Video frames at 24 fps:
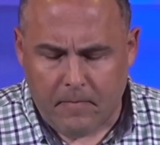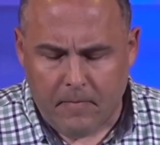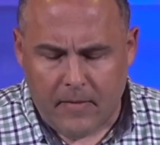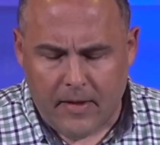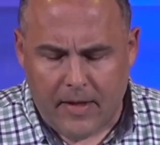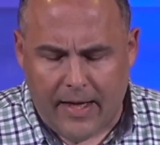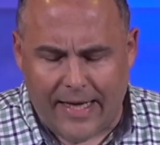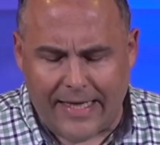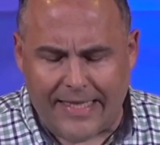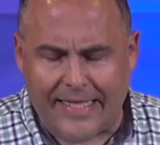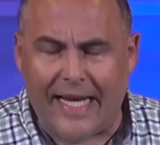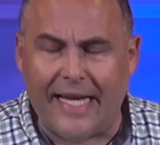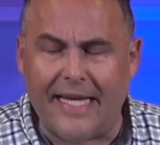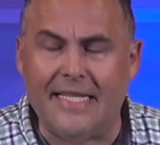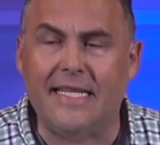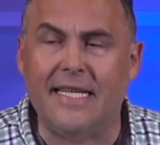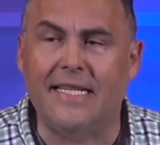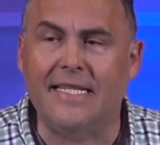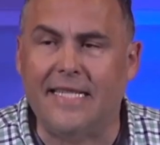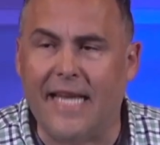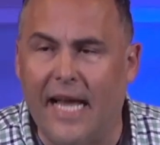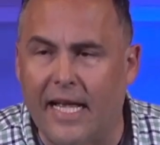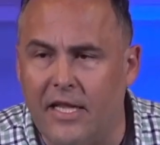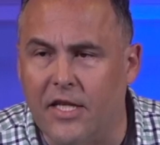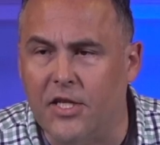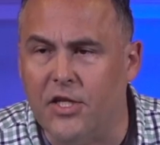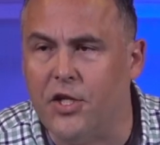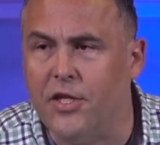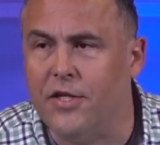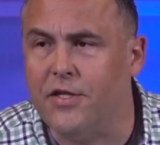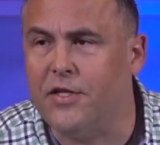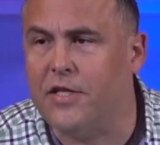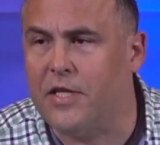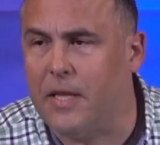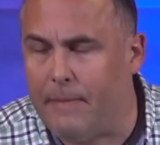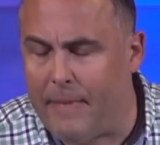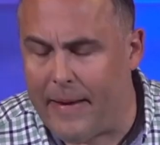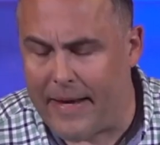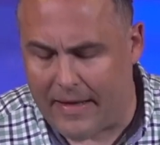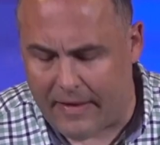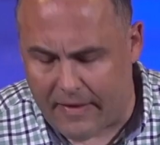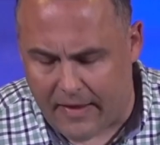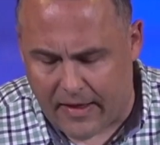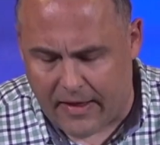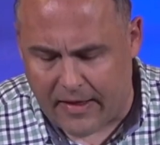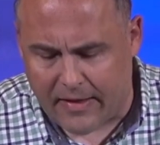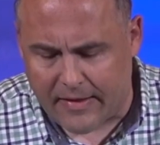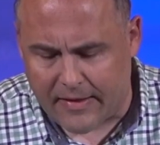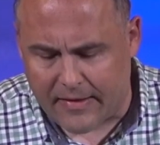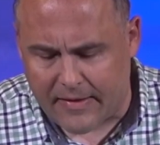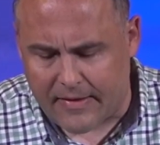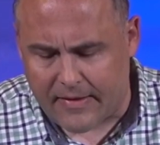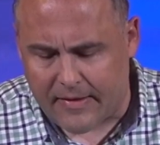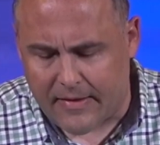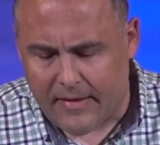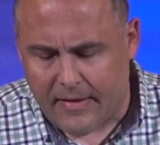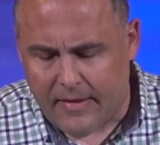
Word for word: It takes intelligence to make things.